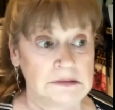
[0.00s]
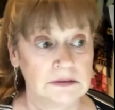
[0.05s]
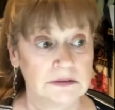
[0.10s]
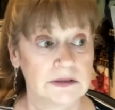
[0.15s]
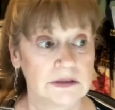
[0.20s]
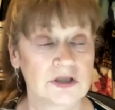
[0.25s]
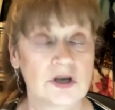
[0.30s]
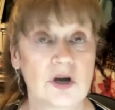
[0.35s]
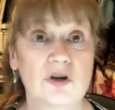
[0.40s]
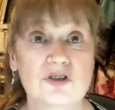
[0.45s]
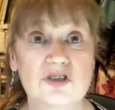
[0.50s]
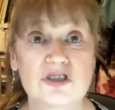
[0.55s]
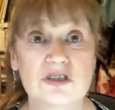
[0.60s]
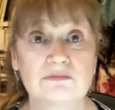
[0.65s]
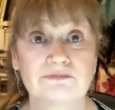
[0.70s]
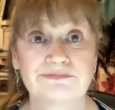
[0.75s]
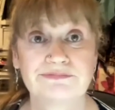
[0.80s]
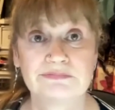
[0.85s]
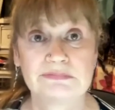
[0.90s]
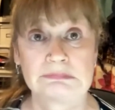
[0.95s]
Soz.
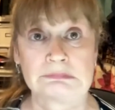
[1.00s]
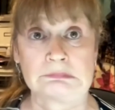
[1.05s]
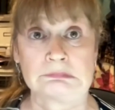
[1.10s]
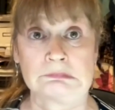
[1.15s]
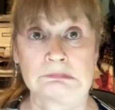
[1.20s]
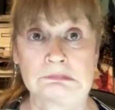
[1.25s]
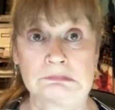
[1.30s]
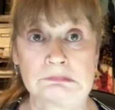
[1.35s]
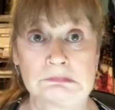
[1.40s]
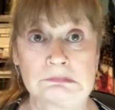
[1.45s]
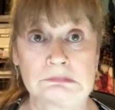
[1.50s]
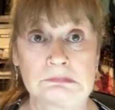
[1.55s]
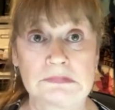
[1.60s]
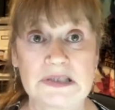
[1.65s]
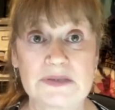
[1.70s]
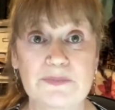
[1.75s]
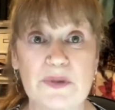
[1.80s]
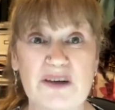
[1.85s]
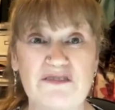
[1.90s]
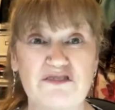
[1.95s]

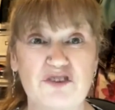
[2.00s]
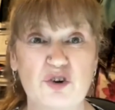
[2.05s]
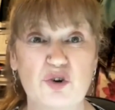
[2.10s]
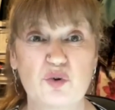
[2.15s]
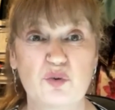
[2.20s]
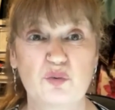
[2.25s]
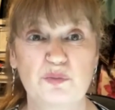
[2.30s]
It's my fault.